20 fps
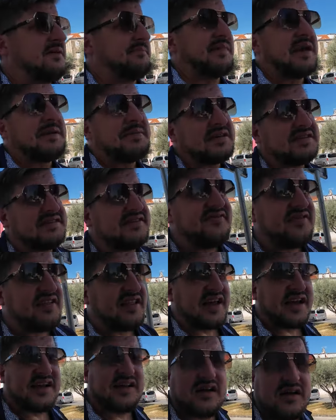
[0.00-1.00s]
Maybe to
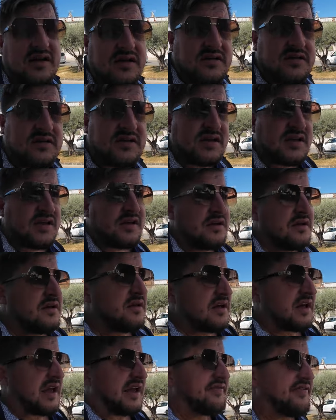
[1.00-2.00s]
Valletta
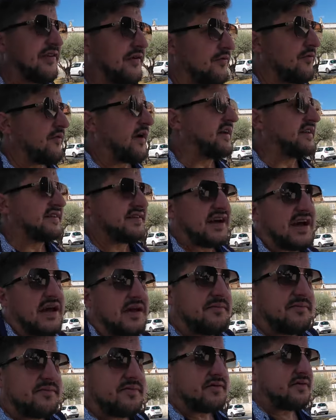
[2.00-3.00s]
if the right
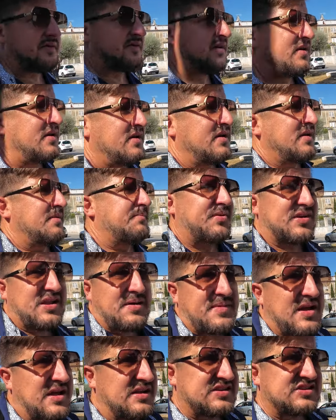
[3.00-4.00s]
time, but
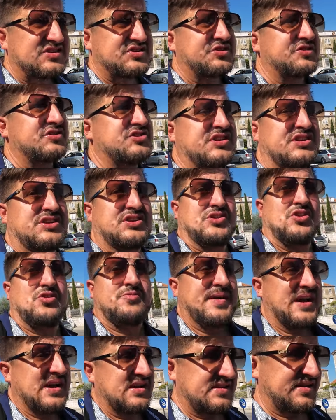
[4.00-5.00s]
I'm not searching to go
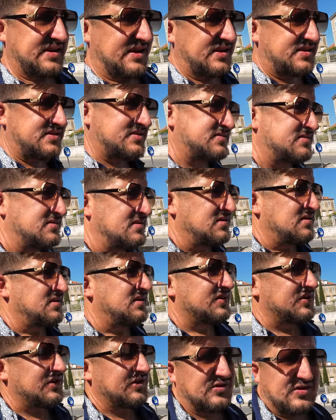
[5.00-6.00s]
back there.
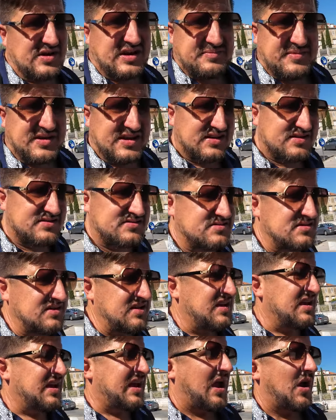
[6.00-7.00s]
You know what I mean?
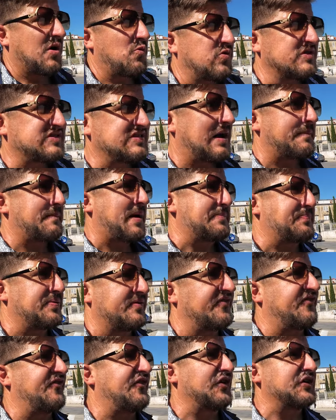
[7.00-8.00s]
It's not my
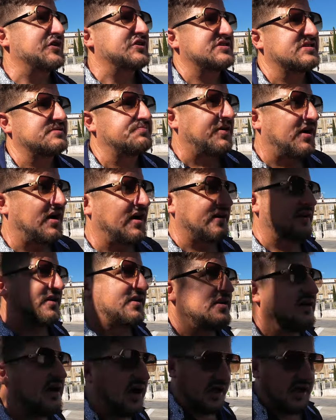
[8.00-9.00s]
preferred spot.
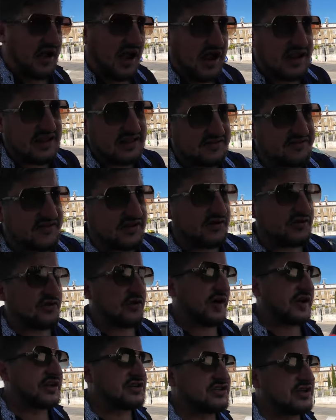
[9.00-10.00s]
I live in
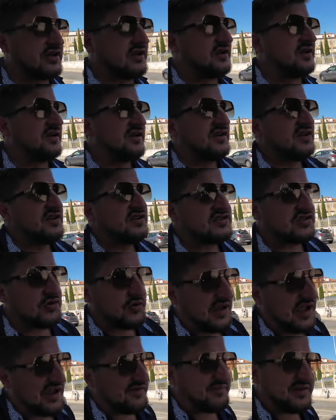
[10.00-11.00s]
Croatia, so
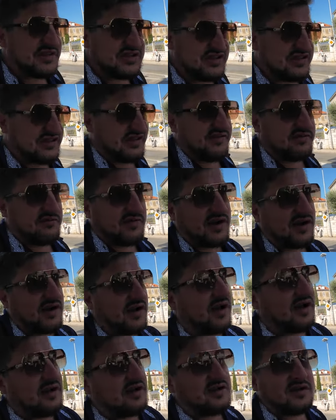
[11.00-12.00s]
we have beaches everywhere.
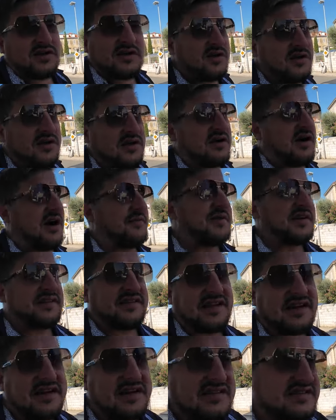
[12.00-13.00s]
I'm not
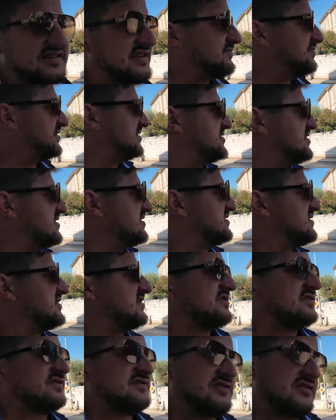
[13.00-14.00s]
there to see beaches,
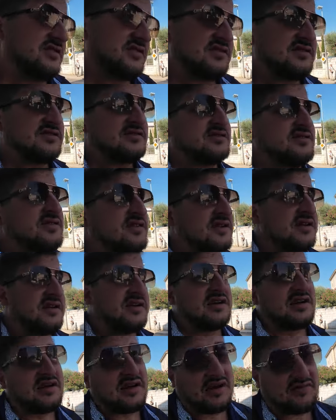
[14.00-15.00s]
so
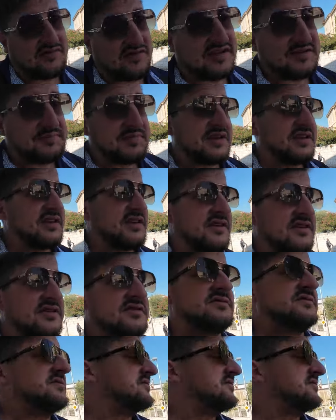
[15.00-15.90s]
I'd rather be here.